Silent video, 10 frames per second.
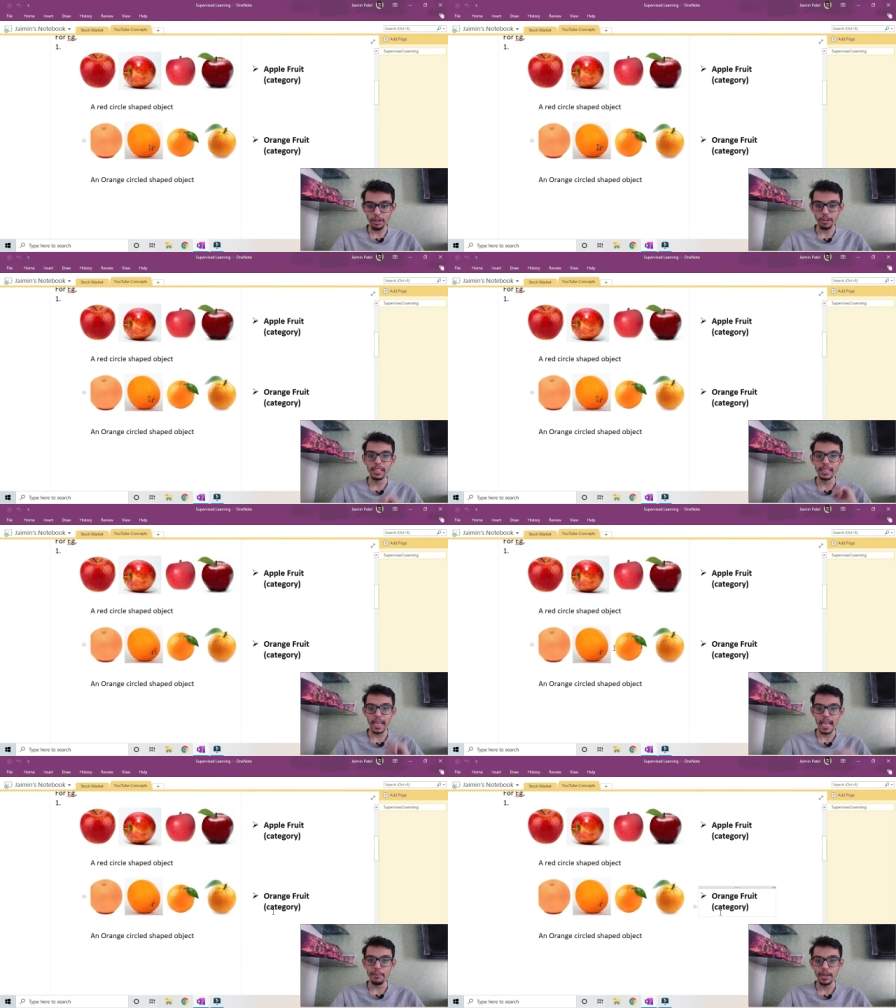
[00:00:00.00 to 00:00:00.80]
in the
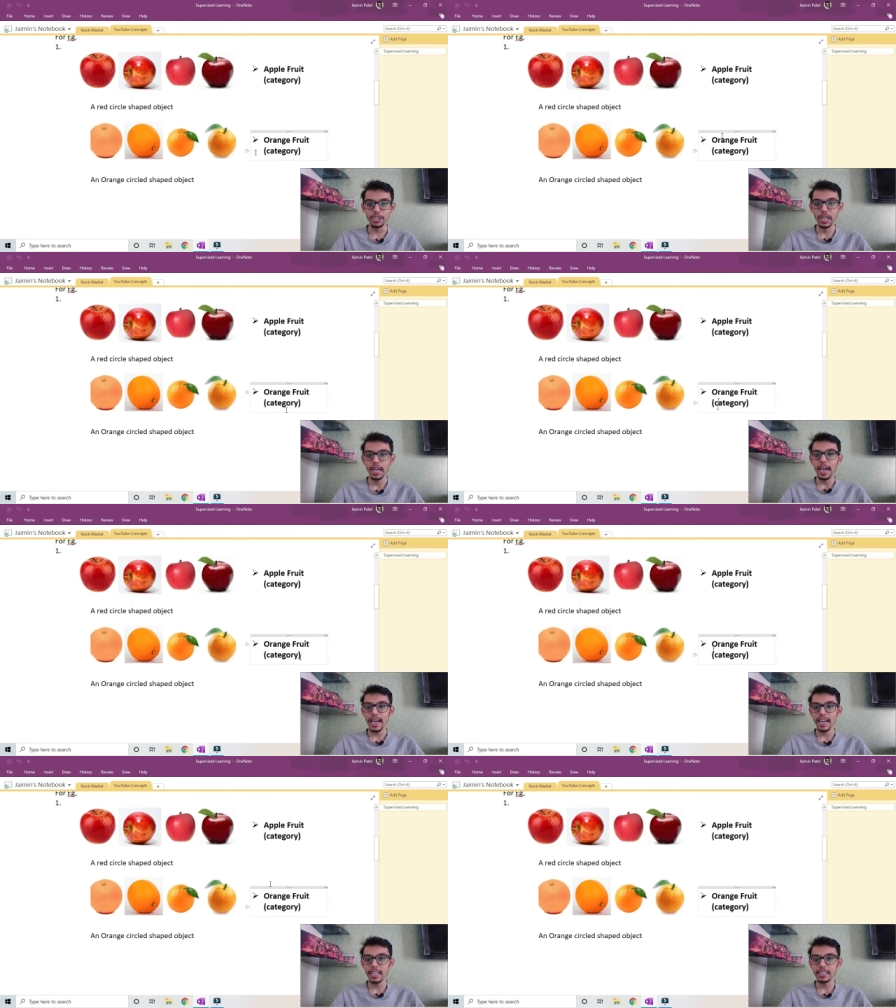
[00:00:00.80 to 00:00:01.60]
image
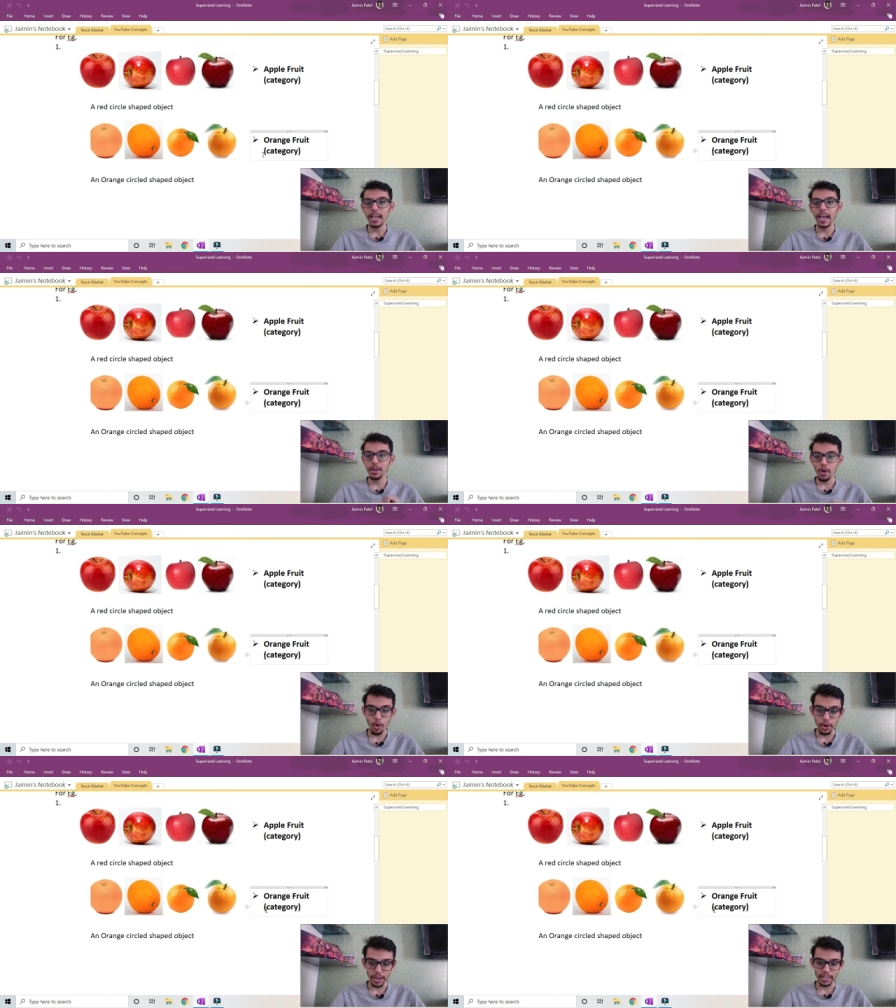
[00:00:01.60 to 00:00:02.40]
is an
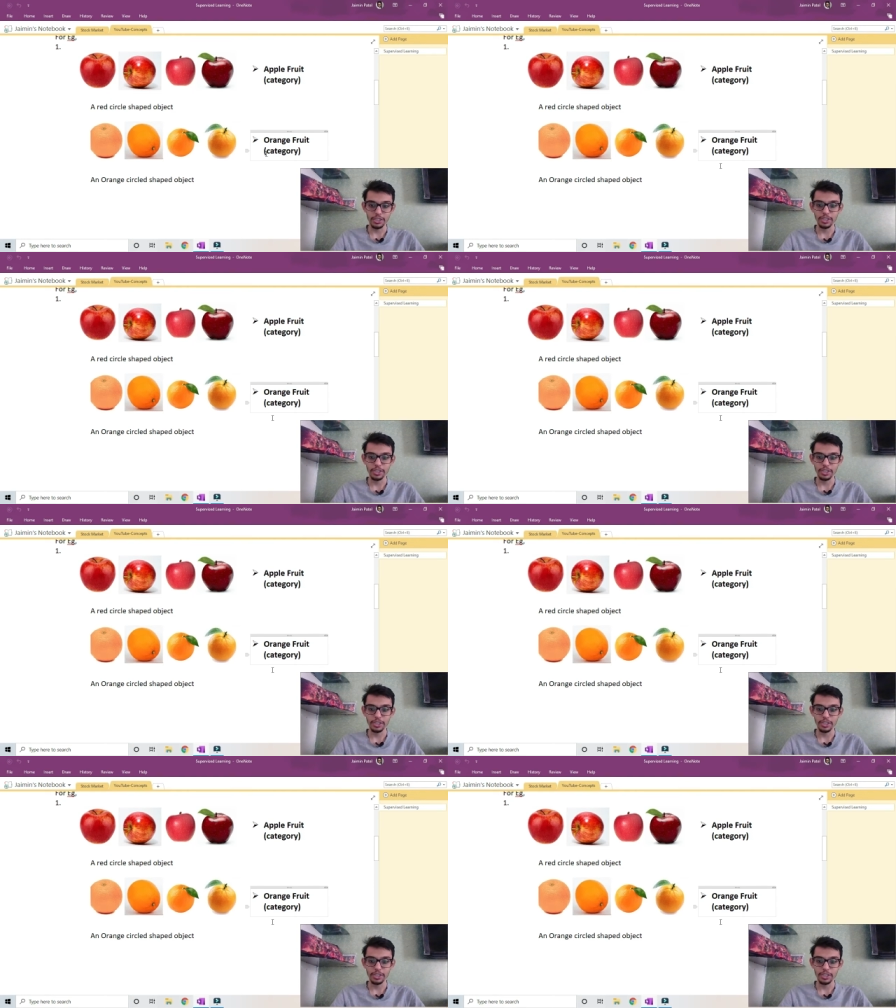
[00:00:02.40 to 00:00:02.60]
orange